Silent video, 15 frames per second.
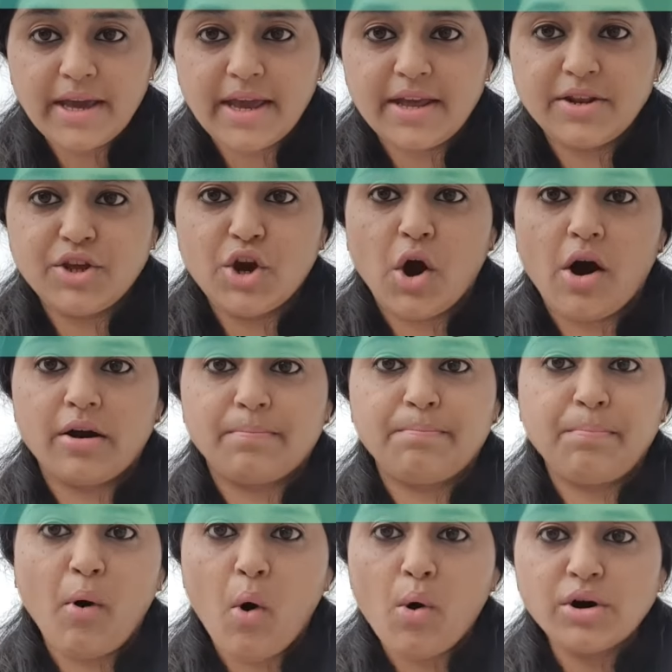in your
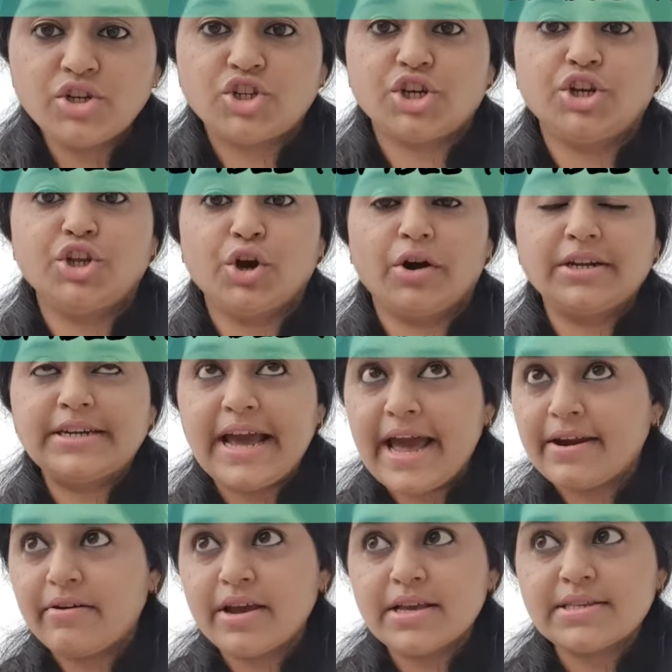porch, in your
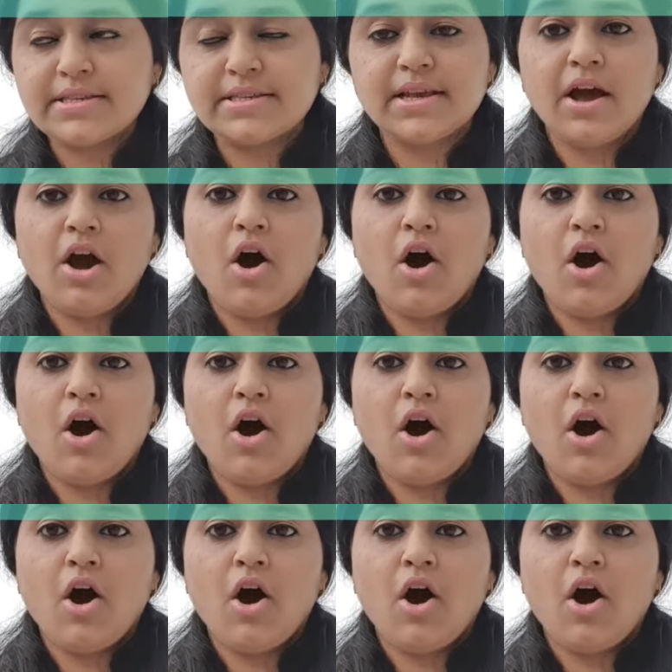terrace,